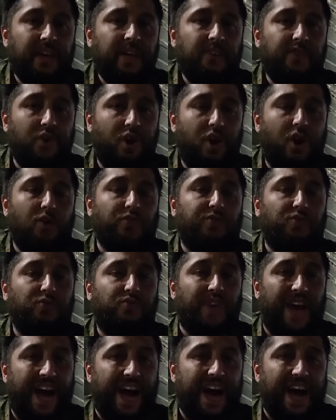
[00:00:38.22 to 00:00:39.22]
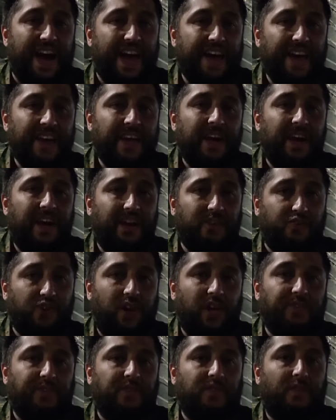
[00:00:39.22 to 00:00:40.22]
Those who die are
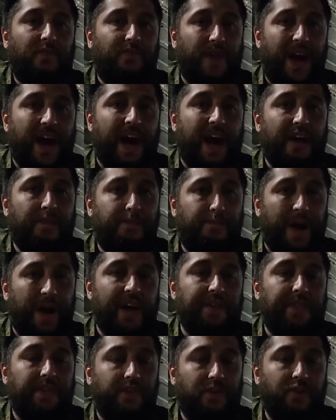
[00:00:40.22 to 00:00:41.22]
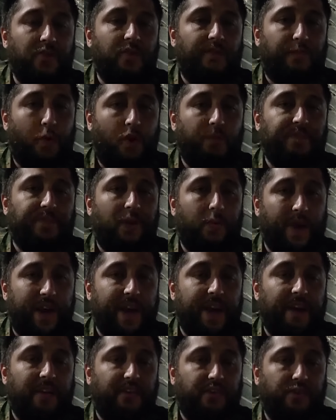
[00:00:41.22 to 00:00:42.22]
justified by the uniforms they
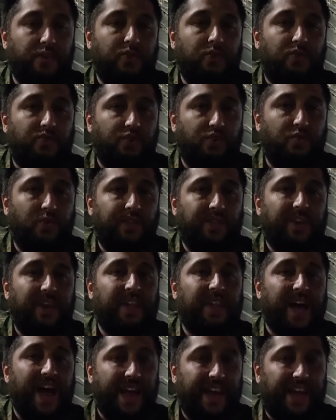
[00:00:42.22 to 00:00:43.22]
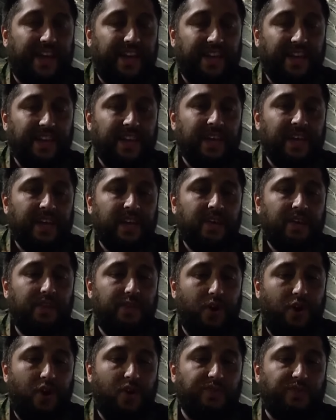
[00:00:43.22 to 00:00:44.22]
wear to do what they like.
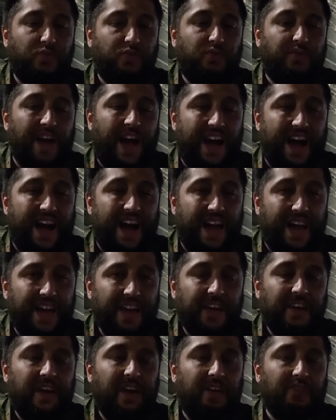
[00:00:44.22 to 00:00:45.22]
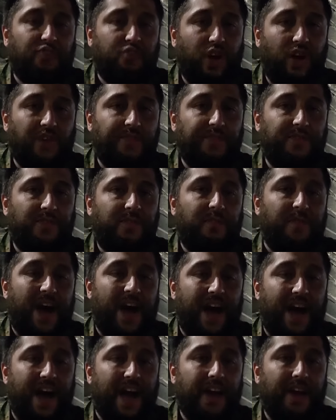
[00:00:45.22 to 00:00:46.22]
Those who die are
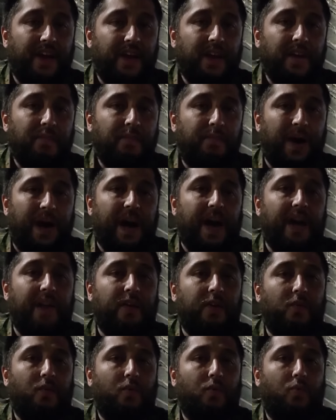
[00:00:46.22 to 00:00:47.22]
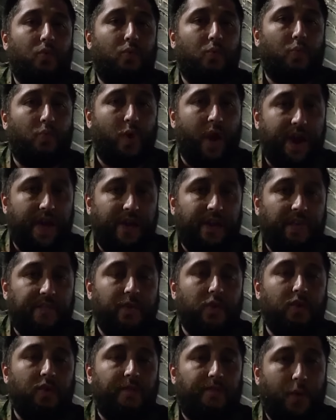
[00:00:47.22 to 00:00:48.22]
justified by wearing of
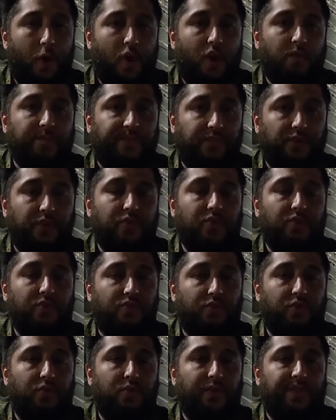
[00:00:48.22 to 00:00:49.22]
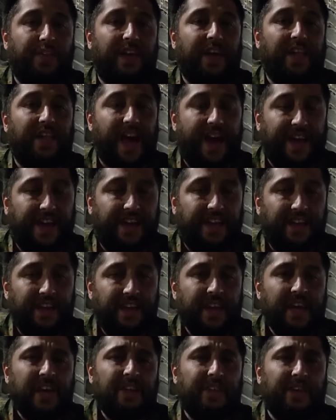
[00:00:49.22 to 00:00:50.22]
uniforms to do what they like.
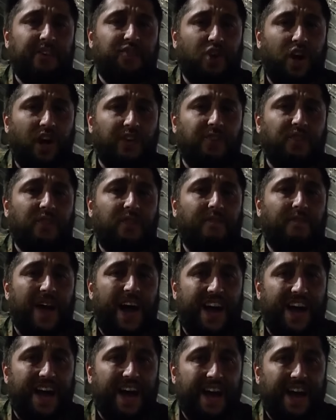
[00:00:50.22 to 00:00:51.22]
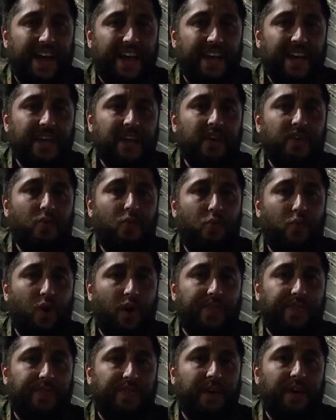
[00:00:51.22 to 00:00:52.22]
They justify
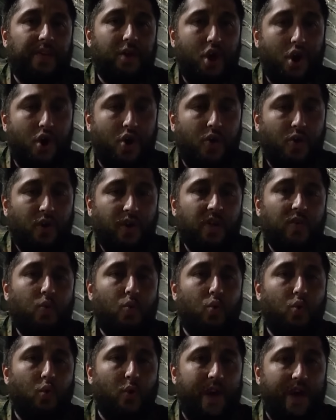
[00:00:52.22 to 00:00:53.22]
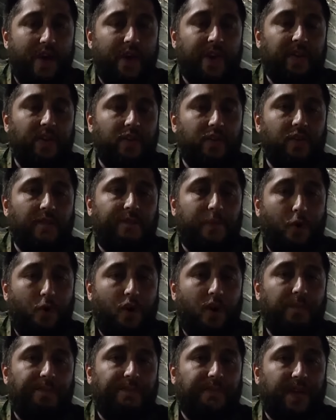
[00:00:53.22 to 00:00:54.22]
what they do, wearing
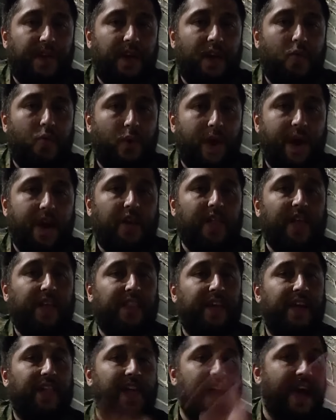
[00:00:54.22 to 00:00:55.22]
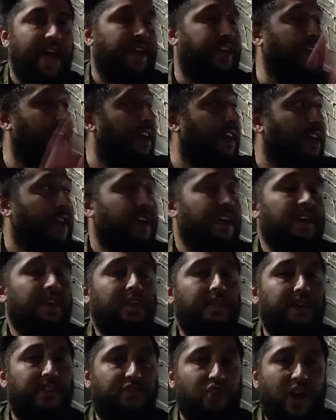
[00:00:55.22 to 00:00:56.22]
uniforms they wear like they like.
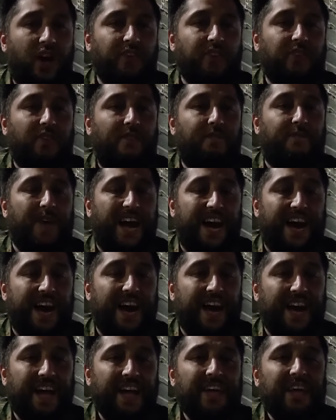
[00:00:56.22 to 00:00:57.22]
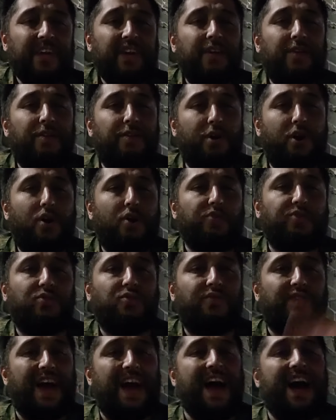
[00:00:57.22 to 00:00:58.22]
They justify those who
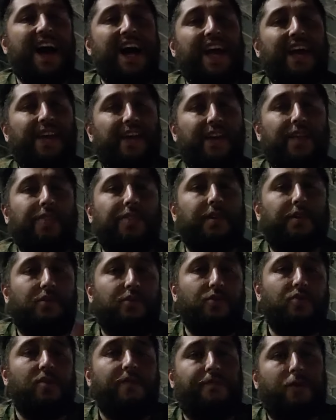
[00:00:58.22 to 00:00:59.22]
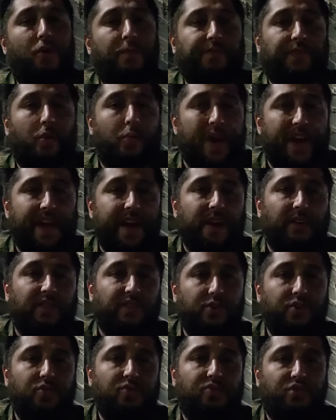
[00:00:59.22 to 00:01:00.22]
die in the uniforms they wear
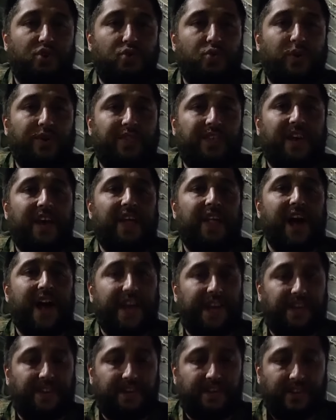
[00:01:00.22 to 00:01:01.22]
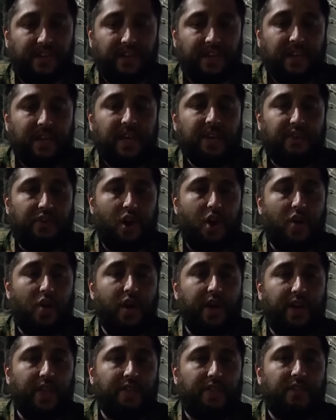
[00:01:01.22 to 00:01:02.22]
to do what they like.
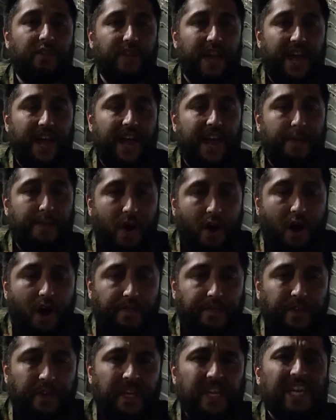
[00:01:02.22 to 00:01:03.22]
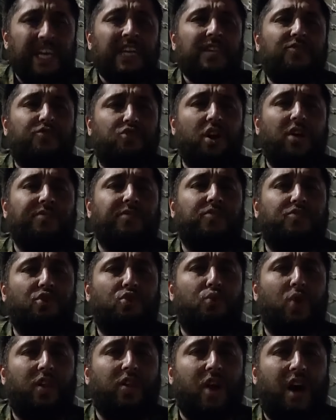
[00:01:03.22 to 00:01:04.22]
Killing in the name of just do
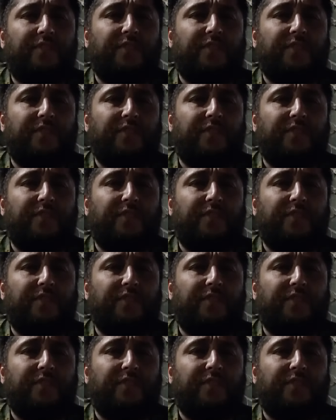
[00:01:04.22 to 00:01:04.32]
what law